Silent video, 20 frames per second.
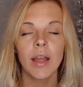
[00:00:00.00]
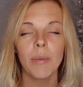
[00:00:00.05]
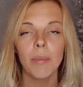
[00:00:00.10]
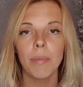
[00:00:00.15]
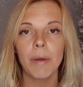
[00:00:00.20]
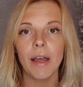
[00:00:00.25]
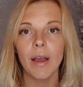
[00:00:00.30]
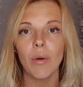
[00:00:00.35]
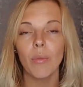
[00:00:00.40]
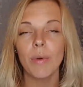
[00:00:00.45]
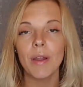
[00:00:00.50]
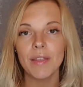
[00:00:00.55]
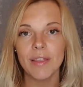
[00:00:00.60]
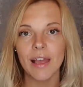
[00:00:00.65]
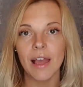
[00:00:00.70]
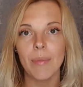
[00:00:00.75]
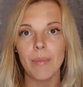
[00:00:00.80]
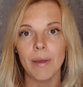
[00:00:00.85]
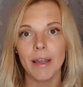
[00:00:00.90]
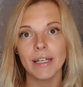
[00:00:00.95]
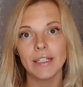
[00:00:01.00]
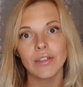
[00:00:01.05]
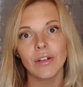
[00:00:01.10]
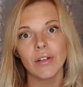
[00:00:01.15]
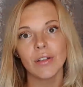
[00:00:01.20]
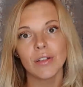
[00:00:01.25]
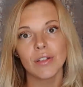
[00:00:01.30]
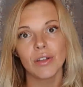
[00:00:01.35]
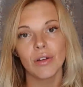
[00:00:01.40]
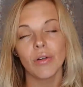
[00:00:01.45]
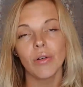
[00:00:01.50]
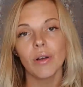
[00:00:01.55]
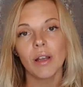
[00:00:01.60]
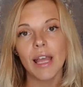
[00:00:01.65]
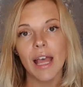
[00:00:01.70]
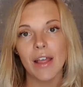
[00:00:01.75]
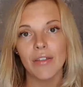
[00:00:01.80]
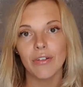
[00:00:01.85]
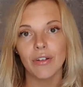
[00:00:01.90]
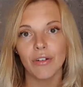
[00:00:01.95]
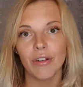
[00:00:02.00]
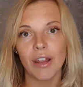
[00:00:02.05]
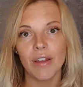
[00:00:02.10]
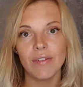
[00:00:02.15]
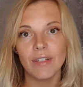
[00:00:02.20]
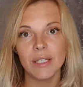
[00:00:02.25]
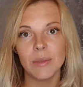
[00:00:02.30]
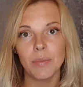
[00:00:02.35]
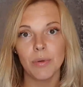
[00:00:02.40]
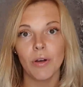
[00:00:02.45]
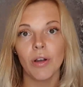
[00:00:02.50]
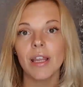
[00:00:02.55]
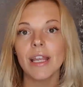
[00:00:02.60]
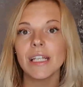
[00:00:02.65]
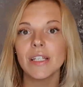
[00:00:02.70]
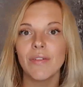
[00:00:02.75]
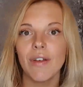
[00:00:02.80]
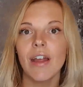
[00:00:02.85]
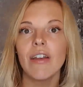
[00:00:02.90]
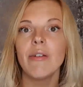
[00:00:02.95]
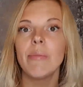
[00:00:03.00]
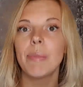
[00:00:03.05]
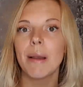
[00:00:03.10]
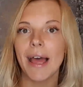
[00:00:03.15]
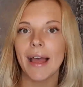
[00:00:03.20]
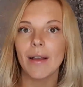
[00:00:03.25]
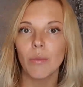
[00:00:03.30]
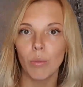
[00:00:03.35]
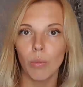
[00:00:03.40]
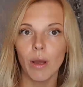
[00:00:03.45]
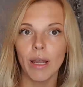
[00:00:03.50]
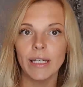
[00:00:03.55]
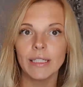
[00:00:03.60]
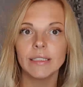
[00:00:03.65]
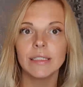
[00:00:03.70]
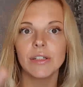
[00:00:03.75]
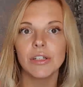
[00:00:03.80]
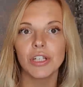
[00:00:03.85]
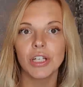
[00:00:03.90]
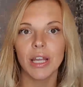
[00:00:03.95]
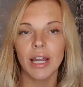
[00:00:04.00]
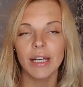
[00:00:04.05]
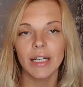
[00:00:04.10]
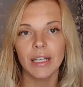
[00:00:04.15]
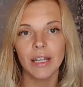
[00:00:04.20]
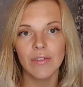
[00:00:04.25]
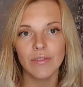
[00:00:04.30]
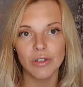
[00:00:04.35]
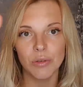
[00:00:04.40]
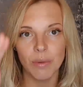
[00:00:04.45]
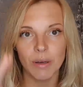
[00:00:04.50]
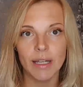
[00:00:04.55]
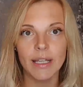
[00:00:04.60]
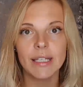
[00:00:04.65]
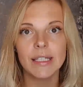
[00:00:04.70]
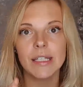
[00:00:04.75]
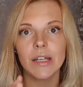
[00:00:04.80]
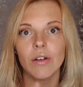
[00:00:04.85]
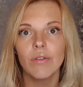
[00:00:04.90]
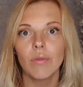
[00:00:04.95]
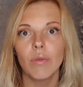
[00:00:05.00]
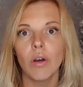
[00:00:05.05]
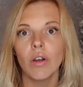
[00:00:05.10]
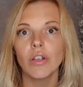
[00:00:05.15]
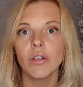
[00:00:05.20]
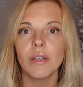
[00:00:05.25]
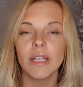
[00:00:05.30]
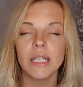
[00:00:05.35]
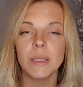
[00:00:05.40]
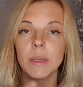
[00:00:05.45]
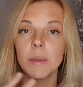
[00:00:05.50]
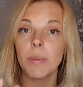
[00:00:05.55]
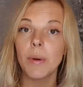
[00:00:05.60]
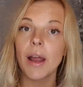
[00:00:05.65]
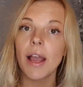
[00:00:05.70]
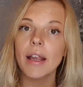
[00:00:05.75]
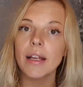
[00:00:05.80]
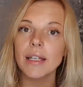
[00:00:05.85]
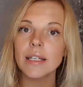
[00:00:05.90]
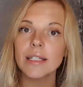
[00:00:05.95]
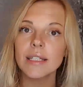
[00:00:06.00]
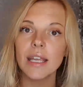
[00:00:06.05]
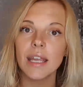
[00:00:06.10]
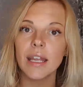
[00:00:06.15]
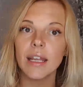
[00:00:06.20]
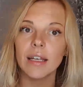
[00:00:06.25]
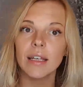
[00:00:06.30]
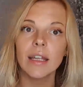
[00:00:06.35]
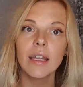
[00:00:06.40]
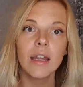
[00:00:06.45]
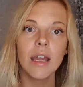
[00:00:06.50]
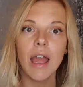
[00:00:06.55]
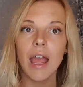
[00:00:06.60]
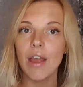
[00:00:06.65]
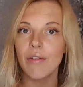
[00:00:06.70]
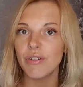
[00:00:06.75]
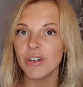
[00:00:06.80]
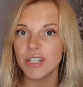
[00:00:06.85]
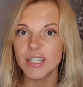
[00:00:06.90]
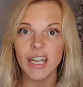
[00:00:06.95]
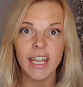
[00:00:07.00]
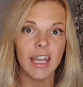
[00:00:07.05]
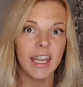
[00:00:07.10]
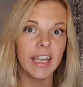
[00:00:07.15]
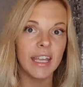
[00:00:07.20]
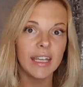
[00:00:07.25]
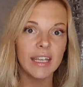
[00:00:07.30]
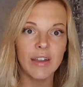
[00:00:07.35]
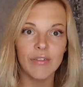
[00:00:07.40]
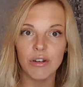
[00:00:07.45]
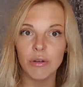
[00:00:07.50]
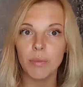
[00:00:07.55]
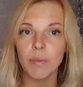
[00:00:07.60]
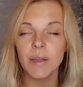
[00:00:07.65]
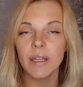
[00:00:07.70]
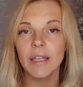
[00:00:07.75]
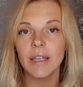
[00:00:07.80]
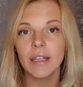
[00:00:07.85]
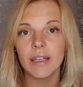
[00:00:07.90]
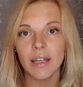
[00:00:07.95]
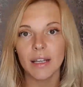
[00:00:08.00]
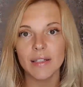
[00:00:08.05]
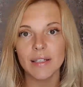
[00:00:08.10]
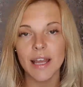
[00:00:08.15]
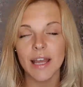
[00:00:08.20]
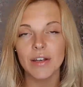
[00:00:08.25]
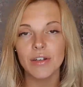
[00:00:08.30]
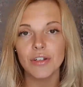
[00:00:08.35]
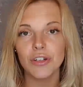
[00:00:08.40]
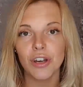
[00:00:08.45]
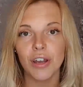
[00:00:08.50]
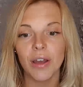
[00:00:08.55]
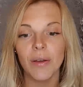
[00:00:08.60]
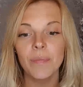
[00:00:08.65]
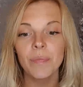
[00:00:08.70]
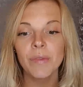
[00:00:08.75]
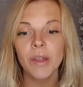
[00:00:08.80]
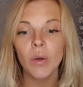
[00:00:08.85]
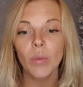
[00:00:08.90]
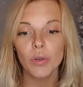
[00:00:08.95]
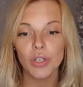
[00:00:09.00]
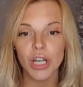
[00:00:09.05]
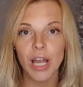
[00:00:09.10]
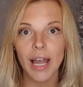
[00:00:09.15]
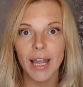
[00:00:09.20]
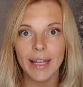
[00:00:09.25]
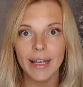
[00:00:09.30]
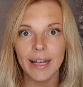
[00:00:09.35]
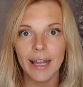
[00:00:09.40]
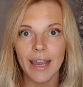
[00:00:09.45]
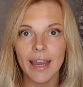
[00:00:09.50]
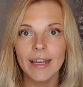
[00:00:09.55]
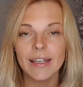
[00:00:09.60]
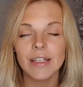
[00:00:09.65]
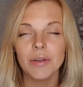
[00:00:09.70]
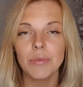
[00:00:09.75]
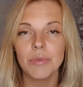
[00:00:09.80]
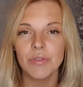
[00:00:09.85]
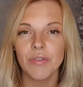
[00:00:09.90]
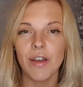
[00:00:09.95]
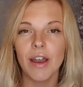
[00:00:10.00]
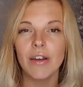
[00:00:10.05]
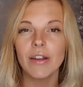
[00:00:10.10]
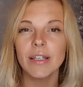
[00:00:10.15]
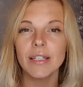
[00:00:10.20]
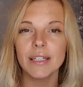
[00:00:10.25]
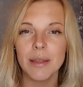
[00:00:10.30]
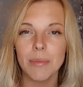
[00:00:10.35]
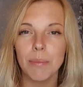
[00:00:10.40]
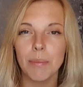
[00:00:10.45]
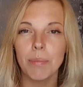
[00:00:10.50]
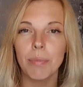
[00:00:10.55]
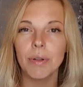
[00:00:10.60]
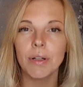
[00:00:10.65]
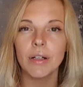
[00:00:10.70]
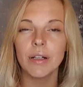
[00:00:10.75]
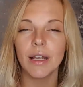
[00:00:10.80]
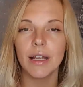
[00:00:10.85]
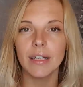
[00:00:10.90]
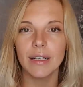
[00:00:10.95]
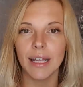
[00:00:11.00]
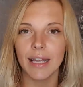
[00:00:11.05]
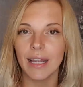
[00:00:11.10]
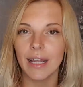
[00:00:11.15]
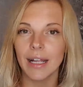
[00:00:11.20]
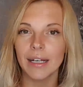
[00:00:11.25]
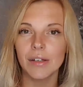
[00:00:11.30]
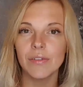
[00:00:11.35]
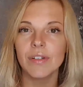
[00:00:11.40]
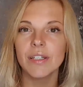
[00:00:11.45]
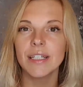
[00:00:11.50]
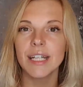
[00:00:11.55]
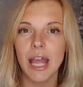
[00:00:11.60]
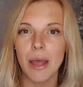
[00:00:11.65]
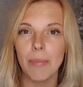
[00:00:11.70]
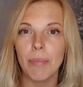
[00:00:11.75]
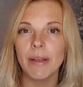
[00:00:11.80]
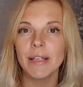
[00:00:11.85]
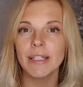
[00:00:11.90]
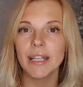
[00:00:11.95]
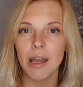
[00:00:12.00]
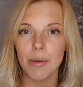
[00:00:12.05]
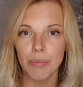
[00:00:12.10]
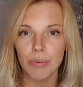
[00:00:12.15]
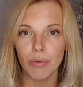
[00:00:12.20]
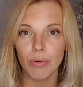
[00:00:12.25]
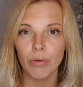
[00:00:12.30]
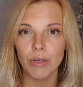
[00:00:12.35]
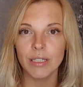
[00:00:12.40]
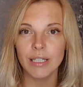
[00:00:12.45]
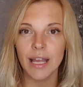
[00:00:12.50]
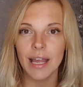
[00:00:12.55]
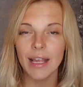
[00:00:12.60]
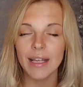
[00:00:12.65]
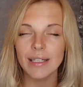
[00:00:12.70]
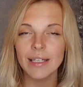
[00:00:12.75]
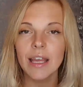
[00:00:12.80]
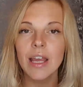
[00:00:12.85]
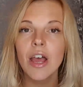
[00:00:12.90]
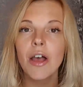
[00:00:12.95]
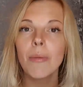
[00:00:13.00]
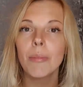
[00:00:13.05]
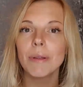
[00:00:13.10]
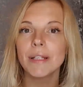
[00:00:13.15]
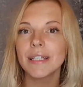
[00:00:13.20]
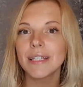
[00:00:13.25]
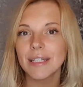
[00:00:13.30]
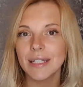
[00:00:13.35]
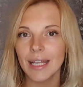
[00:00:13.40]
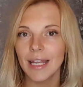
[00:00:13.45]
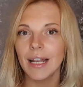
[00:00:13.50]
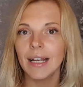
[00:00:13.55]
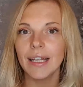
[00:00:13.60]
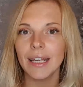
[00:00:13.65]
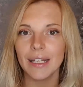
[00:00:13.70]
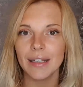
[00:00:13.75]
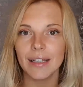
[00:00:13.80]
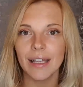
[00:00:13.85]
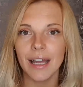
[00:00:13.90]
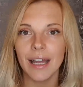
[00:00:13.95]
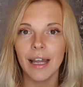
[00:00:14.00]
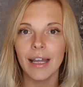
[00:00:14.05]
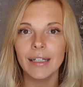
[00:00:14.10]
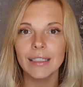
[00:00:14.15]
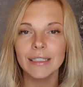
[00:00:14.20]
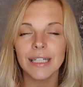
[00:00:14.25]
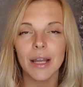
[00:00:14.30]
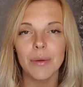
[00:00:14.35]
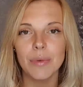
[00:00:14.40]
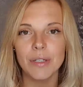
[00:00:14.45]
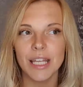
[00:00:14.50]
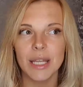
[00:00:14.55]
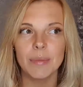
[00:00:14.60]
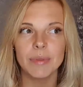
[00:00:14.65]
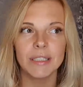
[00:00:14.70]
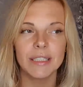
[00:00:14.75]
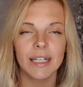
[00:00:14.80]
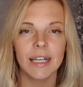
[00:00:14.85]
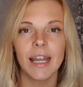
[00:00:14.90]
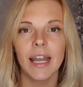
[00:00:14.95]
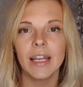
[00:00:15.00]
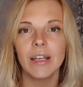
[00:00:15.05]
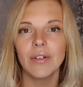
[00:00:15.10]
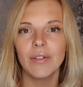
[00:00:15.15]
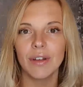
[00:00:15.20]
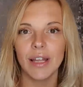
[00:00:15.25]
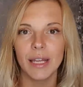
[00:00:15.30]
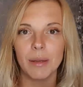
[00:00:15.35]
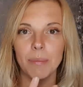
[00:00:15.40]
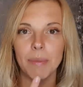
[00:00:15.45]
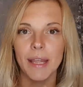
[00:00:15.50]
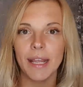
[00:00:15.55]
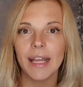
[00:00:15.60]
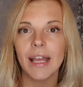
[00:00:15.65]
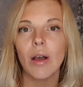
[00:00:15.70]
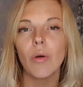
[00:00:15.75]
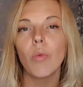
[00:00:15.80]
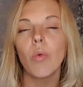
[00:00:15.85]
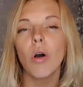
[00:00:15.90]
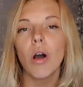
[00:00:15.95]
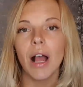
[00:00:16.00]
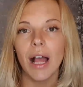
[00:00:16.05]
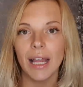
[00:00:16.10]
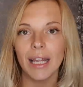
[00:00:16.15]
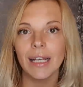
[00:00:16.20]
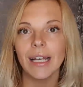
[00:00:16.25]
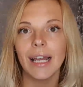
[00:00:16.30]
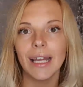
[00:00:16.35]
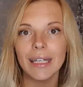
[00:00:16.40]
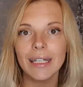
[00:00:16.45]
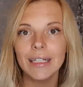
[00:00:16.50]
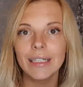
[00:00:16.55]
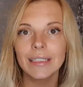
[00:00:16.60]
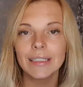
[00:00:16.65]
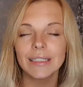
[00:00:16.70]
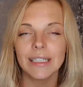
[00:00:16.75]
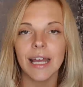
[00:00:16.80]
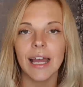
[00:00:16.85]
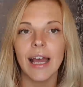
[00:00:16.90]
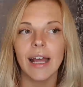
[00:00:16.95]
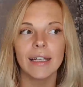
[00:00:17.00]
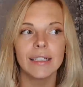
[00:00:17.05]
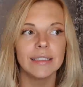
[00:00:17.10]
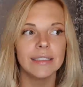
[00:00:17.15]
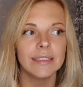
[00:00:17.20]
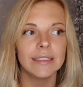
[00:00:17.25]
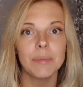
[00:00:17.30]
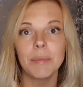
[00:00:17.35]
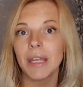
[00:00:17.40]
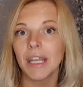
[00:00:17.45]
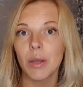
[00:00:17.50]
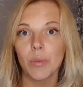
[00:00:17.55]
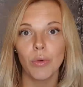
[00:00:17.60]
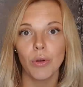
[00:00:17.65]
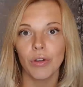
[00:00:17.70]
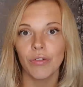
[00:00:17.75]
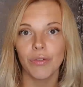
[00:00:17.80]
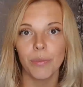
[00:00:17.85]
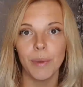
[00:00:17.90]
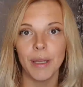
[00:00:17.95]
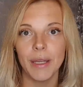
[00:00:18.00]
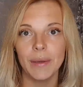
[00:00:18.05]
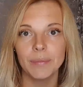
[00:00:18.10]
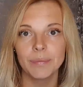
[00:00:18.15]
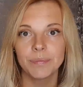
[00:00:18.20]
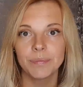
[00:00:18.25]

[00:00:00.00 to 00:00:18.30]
But with that in mind, also, Katharine Graves' book is very black and white, and she kind of gives you a list of what you need to be practicing every day, every week, etc., which I liked. It was very simple and like kind of a step-by-step process, but still in that, I was able to kind of like pick out what I liked and make it work for me.